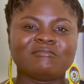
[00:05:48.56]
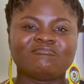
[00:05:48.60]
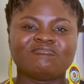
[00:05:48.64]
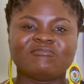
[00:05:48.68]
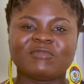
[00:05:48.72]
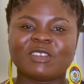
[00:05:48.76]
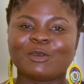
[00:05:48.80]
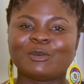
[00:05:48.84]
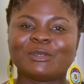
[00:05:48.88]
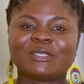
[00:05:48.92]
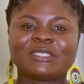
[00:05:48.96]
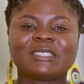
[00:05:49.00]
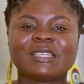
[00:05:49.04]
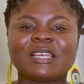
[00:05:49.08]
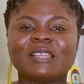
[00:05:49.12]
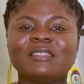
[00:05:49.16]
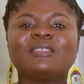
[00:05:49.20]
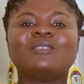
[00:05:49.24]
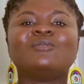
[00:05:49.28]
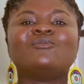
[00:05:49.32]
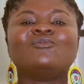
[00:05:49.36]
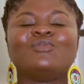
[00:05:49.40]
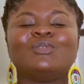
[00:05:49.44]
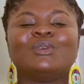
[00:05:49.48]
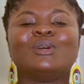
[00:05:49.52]
there was
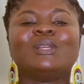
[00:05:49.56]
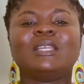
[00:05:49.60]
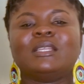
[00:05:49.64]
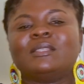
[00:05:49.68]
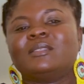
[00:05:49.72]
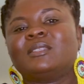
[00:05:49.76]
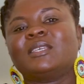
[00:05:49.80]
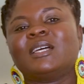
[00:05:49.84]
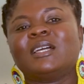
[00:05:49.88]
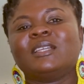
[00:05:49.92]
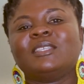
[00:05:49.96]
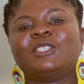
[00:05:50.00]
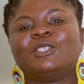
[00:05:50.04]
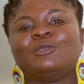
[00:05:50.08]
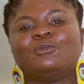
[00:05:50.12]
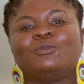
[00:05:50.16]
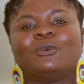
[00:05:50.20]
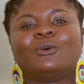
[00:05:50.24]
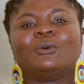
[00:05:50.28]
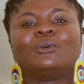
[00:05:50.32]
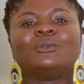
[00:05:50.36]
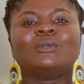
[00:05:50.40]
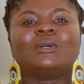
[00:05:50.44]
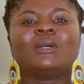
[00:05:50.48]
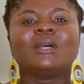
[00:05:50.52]
nothing real and
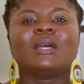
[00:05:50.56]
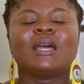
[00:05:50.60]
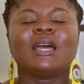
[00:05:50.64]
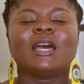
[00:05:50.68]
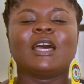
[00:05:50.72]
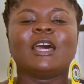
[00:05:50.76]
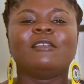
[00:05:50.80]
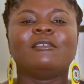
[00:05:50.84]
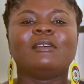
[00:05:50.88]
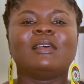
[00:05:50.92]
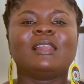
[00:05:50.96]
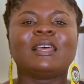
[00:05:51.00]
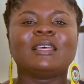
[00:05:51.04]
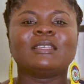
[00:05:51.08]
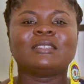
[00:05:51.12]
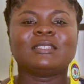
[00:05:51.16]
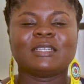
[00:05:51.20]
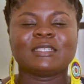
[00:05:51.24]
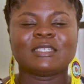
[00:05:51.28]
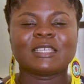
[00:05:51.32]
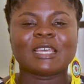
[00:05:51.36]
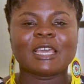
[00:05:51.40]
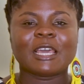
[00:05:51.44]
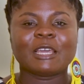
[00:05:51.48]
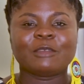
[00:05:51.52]
tangible. I realized
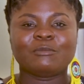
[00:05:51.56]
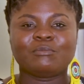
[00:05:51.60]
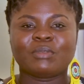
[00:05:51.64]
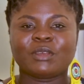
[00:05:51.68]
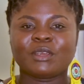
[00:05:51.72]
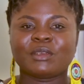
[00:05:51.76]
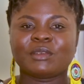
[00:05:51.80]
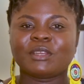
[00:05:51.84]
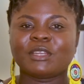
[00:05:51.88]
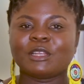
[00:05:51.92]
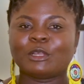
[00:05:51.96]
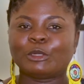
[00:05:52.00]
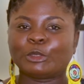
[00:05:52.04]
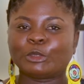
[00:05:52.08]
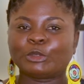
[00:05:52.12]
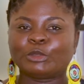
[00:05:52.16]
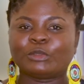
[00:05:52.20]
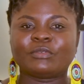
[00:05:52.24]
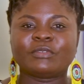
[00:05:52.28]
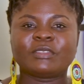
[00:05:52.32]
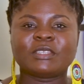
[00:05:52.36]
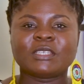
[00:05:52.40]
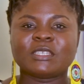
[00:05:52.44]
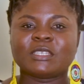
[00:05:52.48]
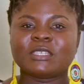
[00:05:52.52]
that I had buried a lot
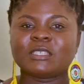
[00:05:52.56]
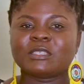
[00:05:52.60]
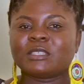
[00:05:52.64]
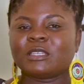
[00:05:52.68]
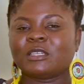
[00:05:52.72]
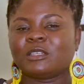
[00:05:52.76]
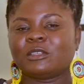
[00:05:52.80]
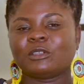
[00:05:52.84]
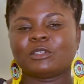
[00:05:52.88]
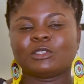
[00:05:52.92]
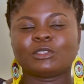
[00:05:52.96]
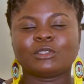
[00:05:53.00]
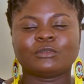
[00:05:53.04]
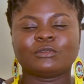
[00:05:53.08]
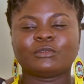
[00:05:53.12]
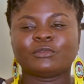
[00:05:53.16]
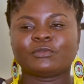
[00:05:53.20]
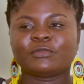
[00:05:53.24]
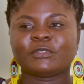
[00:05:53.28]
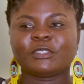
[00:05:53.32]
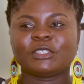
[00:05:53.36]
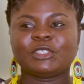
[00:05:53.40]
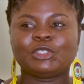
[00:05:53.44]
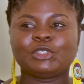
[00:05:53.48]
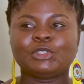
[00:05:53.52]
of things and a lot
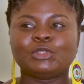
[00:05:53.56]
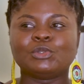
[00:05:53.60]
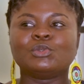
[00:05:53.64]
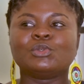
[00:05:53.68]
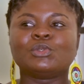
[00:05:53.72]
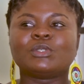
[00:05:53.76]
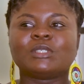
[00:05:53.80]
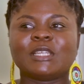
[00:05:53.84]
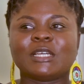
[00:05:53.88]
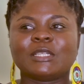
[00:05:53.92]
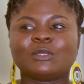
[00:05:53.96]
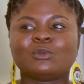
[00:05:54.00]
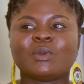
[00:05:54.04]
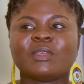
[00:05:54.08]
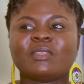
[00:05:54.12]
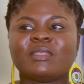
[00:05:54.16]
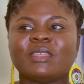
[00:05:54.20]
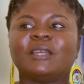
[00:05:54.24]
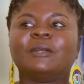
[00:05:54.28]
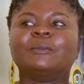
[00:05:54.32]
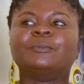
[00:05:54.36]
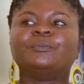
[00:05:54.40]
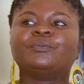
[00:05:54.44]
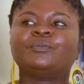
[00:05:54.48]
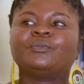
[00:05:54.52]
of issues that were
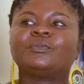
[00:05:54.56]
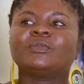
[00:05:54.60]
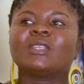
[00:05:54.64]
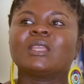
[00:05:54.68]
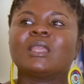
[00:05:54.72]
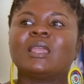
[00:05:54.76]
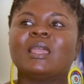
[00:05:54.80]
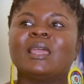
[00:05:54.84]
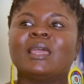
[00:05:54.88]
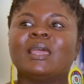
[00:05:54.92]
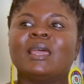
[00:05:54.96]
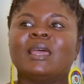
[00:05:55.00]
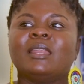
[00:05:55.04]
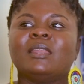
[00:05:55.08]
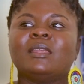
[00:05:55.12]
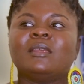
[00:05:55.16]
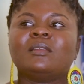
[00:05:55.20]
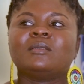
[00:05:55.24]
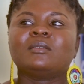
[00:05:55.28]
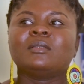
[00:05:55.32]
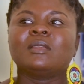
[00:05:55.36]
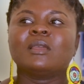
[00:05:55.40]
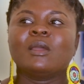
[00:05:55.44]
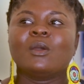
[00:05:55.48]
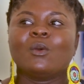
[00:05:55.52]
there. And
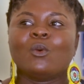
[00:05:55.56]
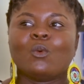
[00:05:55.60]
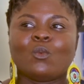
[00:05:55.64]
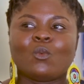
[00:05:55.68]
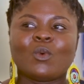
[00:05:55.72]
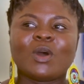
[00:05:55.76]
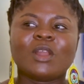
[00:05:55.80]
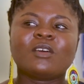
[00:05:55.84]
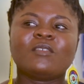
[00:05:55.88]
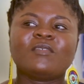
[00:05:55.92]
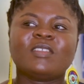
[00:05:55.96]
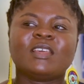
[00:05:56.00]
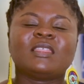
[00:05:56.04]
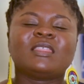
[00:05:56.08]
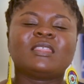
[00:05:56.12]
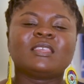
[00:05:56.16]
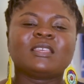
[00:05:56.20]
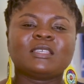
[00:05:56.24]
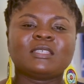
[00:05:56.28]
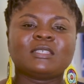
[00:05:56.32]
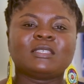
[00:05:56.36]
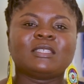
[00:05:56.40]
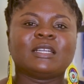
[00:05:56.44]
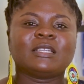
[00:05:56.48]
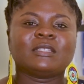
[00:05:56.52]
then one of the
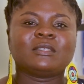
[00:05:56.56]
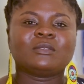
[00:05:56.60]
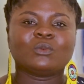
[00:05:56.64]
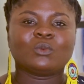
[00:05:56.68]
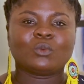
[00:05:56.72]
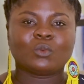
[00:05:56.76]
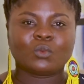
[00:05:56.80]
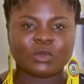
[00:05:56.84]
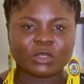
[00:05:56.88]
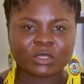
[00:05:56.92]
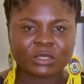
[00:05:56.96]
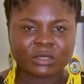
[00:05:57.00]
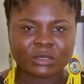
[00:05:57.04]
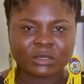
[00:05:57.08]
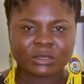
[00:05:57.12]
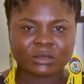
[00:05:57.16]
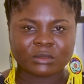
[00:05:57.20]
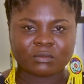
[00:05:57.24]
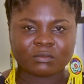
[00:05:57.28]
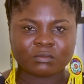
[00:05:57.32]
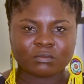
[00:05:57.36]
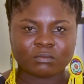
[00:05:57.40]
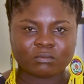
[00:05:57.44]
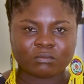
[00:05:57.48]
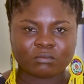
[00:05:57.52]
things that was
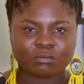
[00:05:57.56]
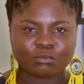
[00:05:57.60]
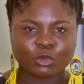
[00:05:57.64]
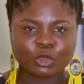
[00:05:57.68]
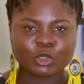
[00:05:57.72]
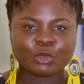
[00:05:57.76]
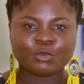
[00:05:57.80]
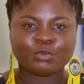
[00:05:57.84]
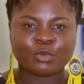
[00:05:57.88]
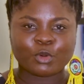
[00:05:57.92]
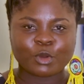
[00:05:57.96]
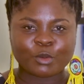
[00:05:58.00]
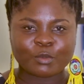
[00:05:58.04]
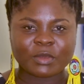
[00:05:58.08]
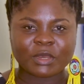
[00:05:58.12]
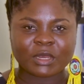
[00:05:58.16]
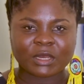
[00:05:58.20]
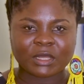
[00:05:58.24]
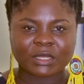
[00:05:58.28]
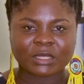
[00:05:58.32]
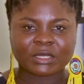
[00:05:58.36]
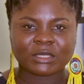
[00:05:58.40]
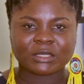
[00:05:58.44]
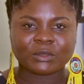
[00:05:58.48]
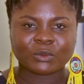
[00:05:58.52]
most
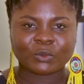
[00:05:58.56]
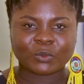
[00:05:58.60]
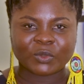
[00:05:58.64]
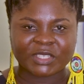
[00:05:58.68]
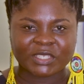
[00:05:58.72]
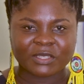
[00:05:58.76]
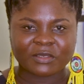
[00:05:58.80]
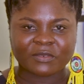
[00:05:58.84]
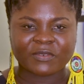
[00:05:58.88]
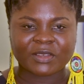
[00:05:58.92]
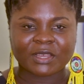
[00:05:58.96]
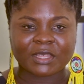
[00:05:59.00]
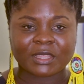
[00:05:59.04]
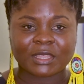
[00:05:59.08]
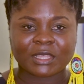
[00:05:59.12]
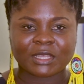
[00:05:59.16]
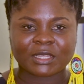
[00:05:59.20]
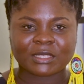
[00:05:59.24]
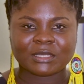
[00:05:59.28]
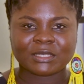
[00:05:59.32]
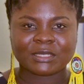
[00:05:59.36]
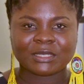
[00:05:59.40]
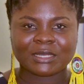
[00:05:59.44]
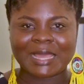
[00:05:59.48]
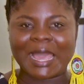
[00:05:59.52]
prominent was the fact
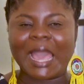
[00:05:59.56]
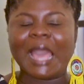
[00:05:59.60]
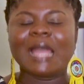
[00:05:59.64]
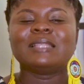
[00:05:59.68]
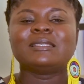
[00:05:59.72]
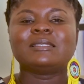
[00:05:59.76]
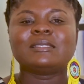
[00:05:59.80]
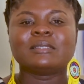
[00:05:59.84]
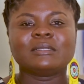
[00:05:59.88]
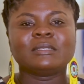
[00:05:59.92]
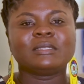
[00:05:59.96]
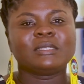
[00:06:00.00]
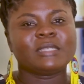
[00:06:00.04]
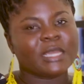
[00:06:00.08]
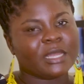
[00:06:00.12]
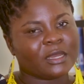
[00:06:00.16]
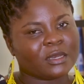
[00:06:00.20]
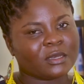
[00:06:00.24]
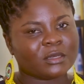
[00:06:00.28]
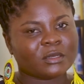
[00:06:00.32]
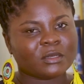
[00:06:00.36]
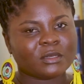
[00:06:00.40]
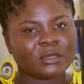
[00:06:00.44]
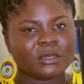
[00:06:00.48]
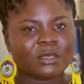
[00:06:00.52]
that until then,
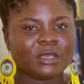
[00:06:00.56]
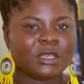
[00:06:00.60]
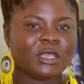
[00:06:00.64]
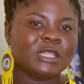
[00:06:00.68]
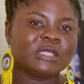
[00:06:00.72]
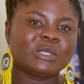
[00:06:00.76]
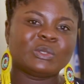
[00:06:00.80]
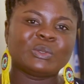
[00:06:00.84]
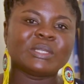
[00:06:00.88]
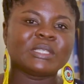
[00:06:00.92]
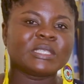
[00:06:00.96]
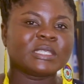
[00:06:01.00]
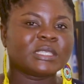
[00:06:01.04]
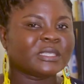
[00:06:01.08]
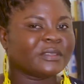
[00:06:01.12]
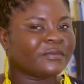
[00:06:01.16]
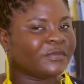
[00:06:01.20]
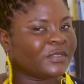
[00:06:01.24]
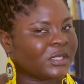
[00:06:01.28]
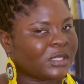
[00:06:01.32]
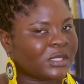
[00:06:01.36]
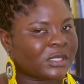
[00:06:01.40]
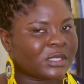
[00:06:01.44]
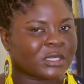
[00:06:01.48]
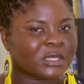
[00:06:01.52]
in
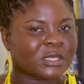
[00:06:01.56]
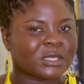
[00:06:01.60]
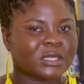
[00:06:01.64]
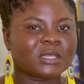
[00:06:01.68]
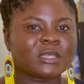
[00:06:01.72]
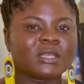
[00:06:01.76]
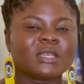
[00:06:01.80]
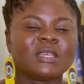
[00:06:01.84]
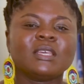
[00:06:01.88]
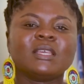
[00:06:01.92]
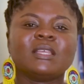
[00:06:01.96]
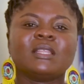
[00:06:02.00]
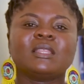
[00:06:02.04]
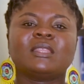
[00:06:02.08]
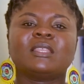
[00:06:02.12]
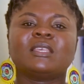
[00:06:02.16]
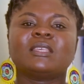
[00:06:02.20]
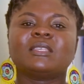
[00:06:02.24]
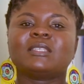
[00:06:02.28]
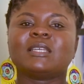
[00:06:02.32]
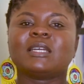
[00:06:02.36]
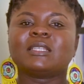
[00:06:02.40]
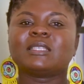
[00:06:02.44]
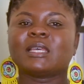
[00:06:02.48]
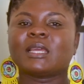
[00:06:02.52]
2017,
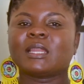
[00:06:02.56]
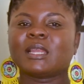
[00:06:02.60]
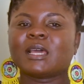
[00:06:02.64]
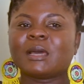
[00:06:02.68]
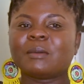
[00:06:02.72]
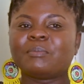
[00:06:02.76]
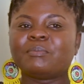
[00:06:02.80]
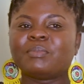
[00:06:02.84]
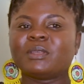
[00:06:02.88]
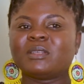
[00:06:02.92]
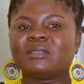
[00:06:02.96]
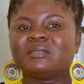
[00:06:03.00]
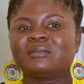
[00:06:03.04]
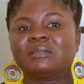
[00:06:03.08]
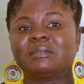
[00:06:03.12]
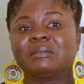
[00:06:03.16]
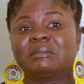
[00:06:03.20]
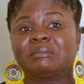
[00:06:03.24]
things that had happened